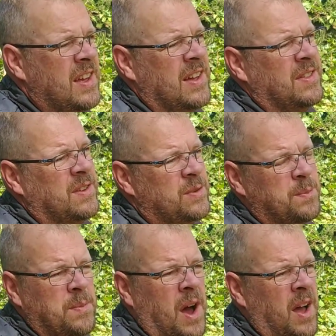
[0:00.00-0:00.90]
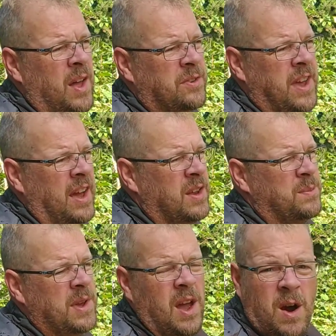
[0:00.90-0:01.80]
And this uh, Hell's
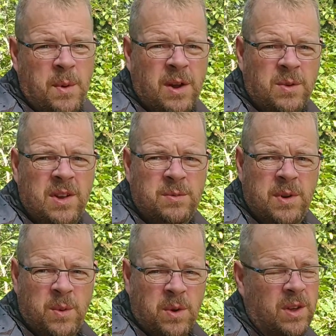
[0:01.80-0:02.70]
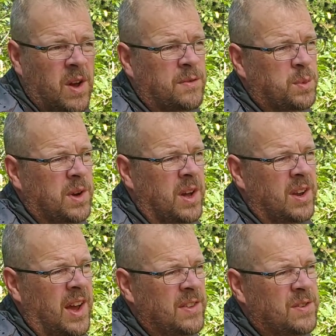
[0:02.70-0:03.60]
Canyon BAR Mark III has been a really comfortable gun.
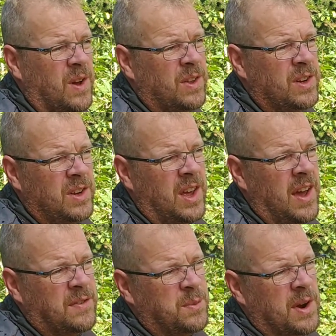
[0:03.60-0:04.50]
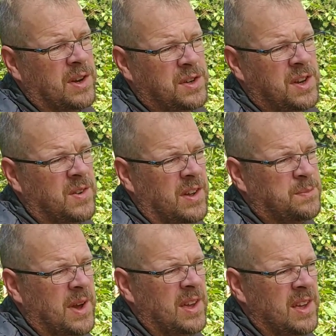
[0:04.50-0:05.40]
I installed a, an aftermarket cheek
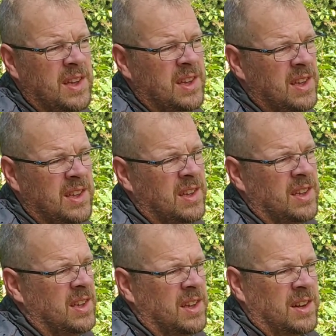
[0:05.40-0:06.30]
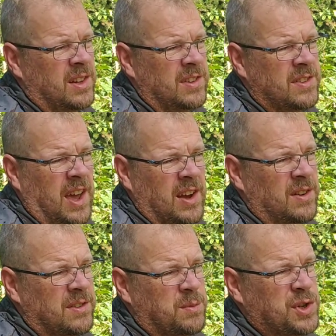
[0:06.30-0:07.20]
rest by Tech
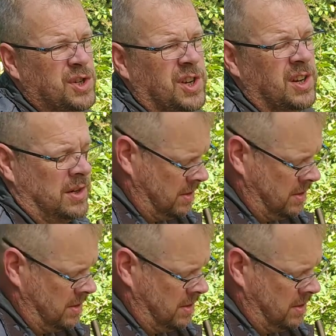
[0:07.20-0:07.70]
or some shit.